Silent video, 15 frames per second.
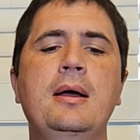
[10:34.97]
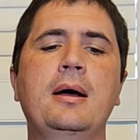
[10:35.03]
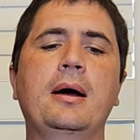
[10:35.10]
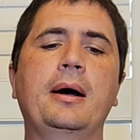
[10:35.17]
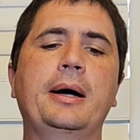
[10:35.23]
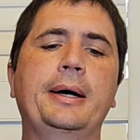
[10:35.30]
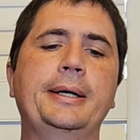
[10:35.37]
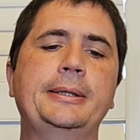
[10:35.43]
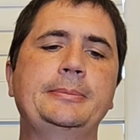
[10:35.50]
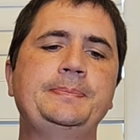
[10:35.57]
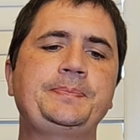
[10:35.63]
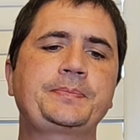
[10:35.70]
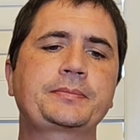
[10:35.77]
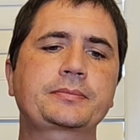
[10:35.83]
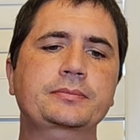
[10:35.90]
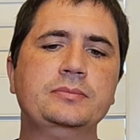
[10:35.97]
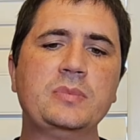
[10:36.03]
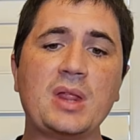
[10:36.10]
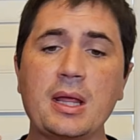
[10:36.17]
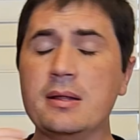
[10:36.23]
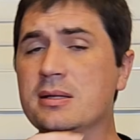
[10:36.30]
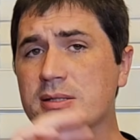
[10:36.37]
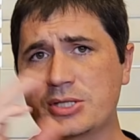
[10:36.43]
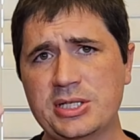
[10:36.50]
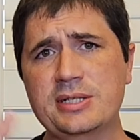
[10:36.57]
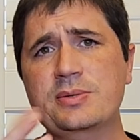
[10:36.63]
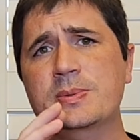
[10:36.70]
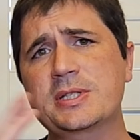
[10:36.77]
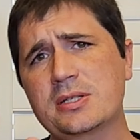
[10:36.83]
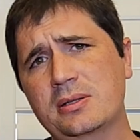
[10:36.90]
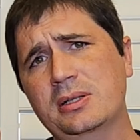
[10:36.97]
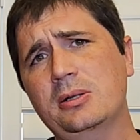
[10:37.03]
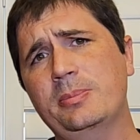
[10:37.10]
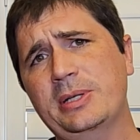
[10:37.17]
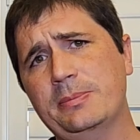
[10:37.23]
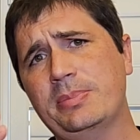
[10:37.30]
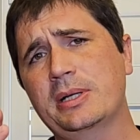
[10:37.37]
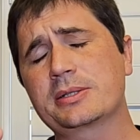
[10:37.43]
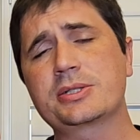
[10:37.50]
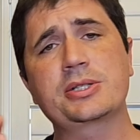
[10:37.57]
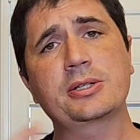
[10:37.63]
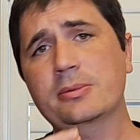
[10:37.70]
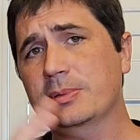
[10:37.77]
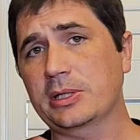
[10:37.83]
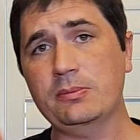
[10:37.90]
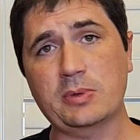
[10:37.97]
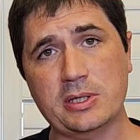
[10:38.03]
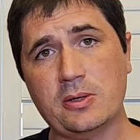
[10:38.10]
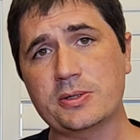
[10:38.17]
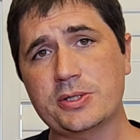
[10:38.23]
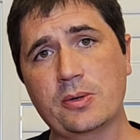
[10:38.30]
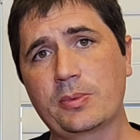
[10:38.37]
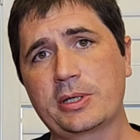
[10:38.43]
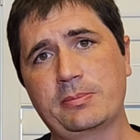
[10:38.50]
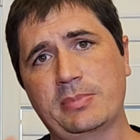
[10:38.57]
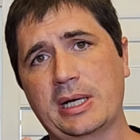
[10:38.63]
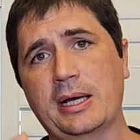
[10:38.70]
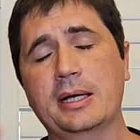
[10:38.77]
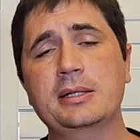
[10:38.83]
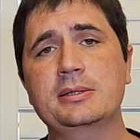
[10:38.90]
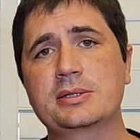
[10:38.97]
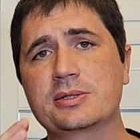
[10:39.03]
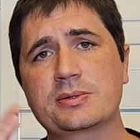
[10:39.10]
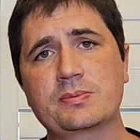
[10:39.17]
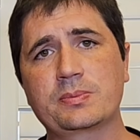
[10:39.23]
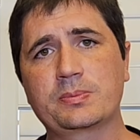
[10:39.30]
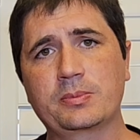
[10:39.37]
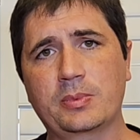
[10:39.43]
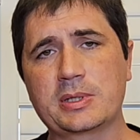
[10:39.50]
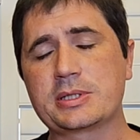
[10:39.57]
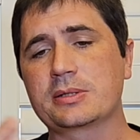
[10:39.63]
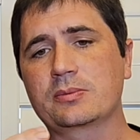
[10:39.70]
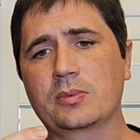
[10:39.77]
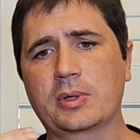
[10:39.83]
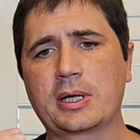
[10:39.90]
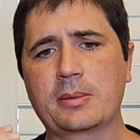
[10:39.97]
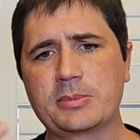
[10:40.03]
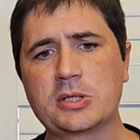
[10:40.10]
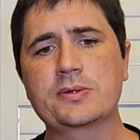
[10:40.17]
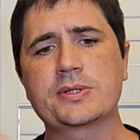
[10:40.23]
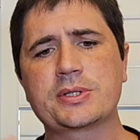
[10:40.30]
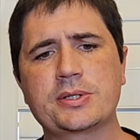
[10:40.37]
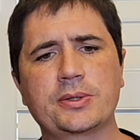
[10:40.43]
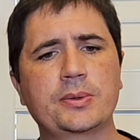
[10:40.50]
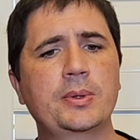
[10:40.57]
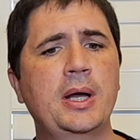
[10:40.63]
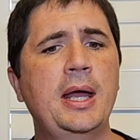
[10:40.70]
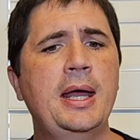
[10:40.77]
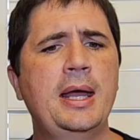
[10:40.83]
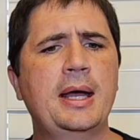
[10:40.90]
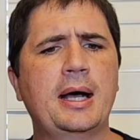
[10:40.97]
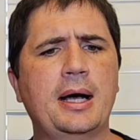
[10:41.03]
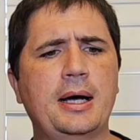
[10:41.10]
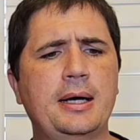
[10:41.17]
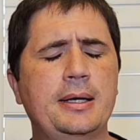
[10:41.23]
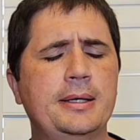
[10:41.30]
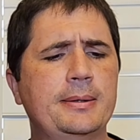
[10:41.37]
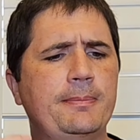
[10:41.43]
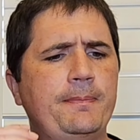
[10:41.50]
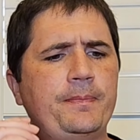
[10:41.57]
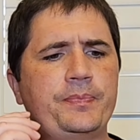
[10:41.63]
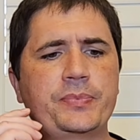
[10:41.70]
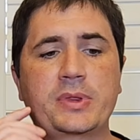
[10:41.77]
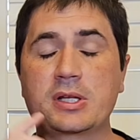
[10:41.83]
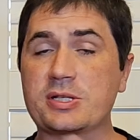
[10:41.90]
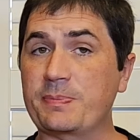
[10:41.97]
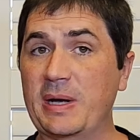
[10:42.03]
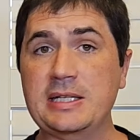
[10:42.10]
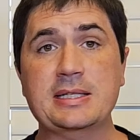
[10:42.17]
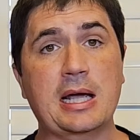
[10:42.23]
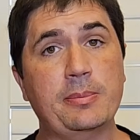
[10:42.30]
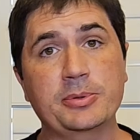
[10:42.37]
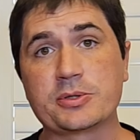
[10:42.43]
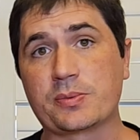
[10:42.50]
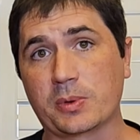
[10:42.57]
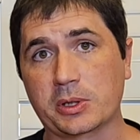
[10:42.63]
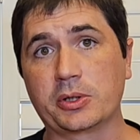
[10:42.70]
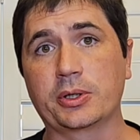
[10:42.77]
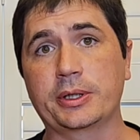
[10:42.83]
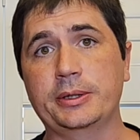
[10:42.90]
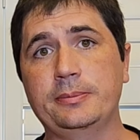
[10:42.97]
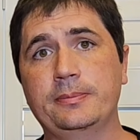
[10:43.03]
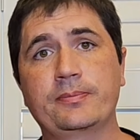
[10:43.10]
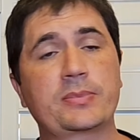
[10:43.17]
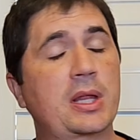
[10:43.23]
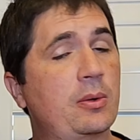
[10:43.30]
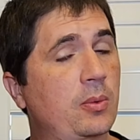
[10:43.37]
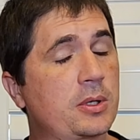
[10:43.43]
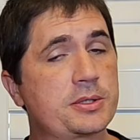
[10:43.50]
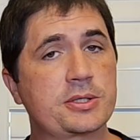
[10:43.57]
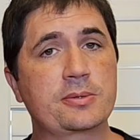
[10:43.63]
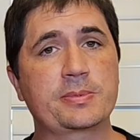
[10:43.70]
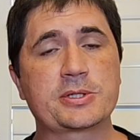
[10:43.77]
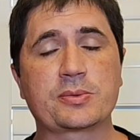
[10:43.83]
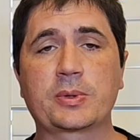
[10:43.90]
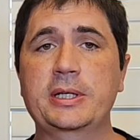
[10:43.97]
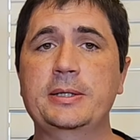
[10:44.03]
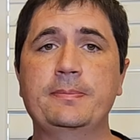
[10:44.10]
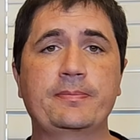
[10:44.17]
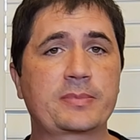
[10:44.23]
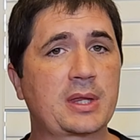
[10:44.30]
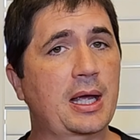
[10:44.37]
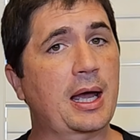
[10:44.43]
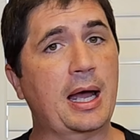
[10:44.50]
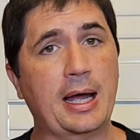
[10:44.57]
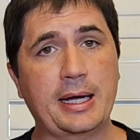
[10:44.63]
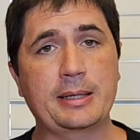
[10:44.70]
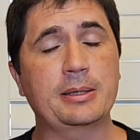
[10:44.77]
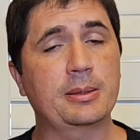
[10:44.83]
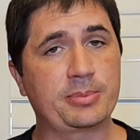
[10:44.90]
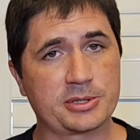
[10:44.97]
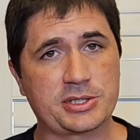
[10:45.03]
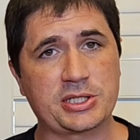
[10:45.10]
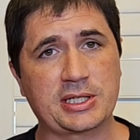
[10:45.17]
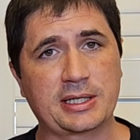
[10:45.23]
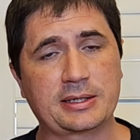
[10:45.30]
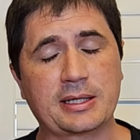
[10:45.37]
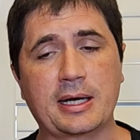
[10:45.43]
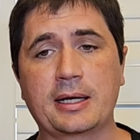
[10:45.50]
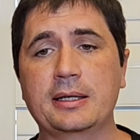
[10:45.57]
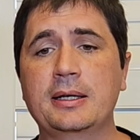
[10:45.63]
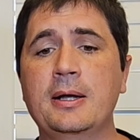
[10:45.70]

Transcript: The cheese was a little bit punchier, but it also wasn't bad. It just wasn't what I'm used to. The spiced apples were good. They weren't super sweet. I appreciate that.